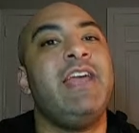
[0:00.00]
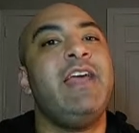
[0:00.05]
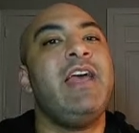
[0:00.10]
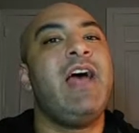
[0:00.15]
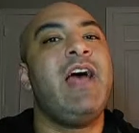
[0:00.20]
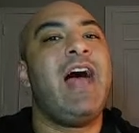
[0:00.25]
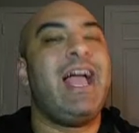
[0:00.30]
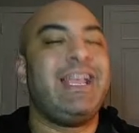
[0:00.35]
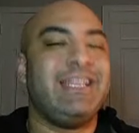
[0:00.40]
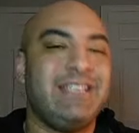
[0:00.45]

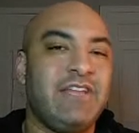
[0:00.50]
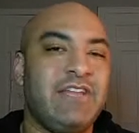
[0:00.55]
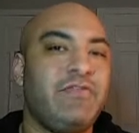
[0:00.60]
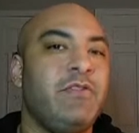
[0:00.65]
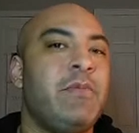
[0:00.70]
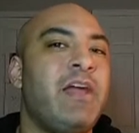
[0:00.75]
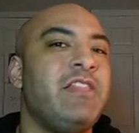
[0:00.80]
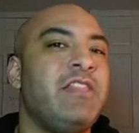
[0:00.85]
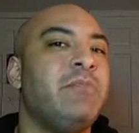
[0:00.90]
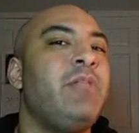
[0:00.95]
I can definitely
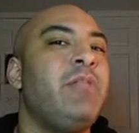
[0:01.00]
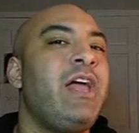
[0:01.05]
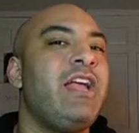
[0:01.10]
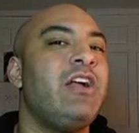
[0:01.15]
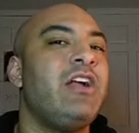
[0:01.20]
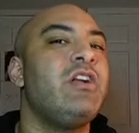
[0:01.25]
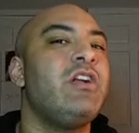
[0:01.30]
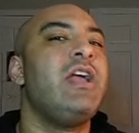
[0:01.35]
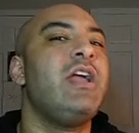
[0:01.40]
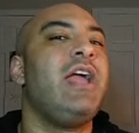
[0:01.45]
buy the
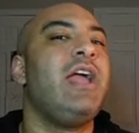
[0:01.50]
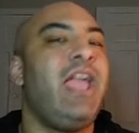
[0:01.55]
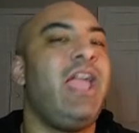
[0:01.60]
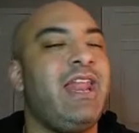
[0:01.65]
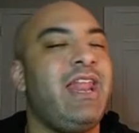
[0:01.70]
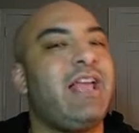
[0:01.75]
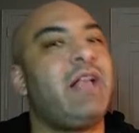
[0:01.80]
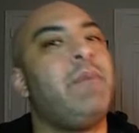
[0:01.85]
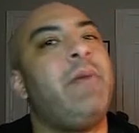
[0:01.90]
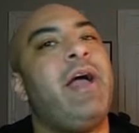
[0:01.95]
player, and
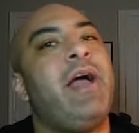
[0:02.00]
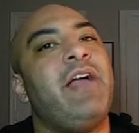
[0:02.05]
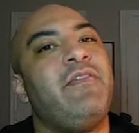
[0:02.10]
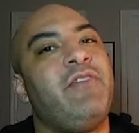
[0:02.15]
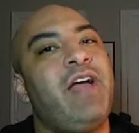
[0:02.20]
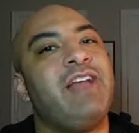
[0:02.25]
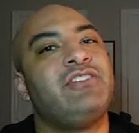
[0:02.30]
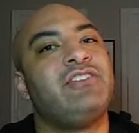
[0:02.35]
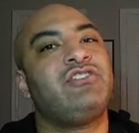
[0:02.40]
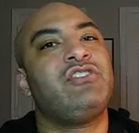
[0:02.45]
I can buy a
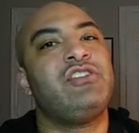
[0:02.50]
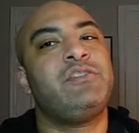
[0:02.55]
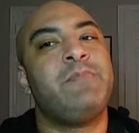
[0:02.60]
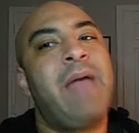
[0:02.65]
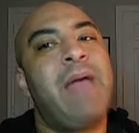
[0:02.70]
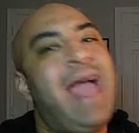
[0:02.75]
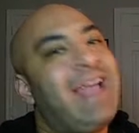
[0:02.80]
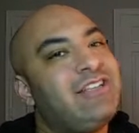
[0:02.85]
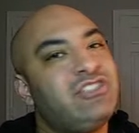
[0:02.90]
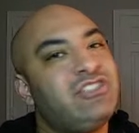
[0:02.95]
flash glitch
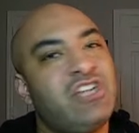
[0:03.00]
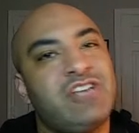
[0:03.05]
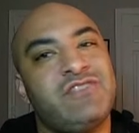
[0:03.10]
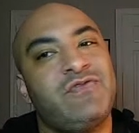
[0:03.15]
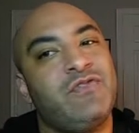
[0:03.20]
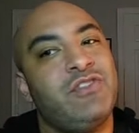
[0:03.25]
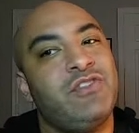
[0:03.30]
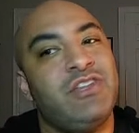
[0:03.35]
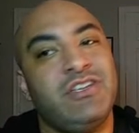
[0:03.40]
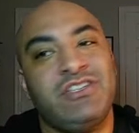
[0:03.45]
pack just for
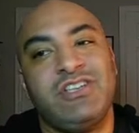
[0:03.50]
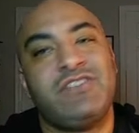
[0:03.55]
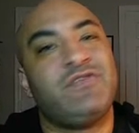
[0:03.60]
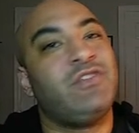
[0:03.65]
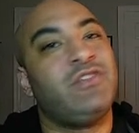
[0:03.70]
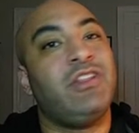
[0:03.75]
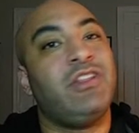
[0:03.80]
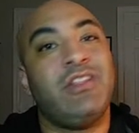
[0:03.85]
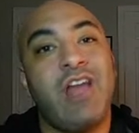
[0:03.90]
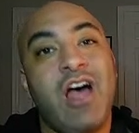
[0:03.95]

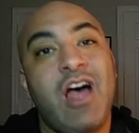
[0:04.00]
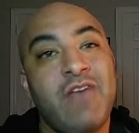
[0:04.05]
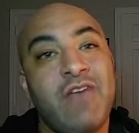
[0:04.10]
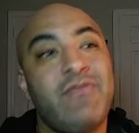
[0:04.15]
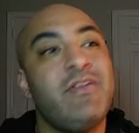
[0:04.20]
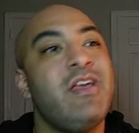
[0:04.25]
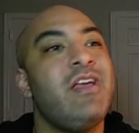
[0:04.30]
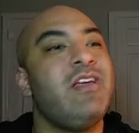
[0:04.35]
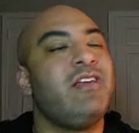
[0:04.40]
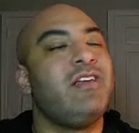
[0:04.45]
the
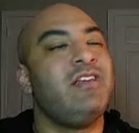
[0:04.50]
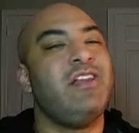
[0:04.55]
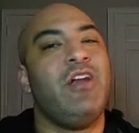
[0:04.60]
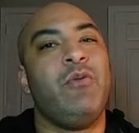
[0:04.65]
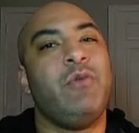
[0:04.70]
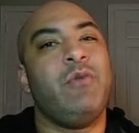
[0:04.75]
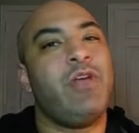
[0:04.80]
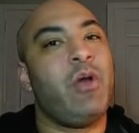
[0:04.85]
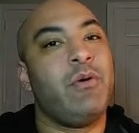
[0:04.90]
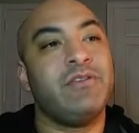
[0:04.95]
love. You know,
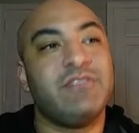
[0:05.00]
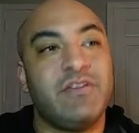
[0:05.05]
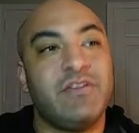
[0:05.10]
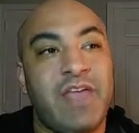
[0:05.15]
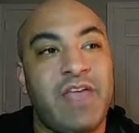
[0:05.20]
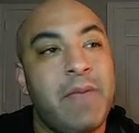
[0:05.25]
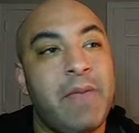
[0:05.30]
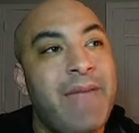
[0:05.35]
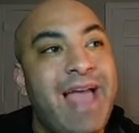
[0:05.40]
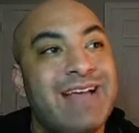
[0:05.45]
we always love
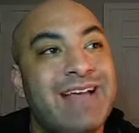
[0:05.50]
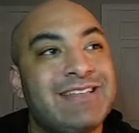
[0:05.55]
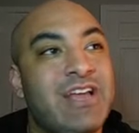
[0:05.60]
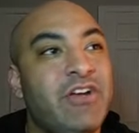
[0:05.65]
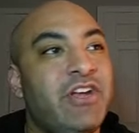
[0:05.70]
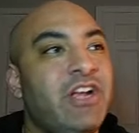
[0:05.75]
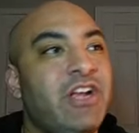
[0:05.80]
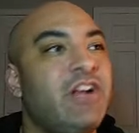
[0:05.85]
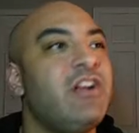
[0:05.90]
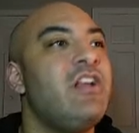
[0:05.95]
getting packs out
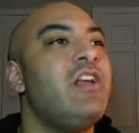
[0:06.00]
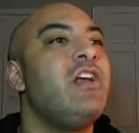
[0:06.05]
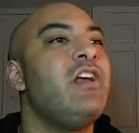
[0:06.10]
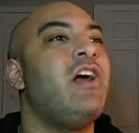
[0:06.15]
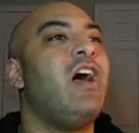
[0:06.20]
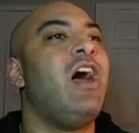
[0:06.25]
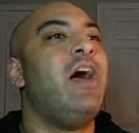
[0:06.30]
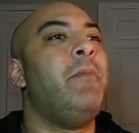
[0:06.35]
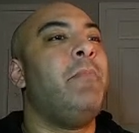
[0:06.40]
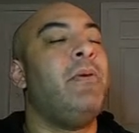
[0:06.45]
here,
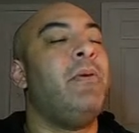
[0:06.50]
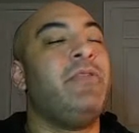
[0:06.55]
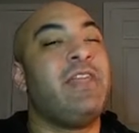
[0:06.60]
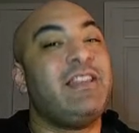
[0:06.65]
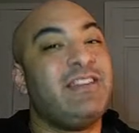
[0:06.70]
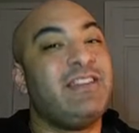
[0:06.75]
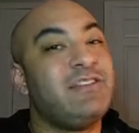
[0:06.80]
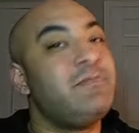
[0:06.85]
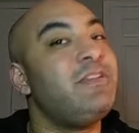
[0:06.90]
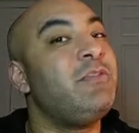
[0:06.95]
but that does mean that we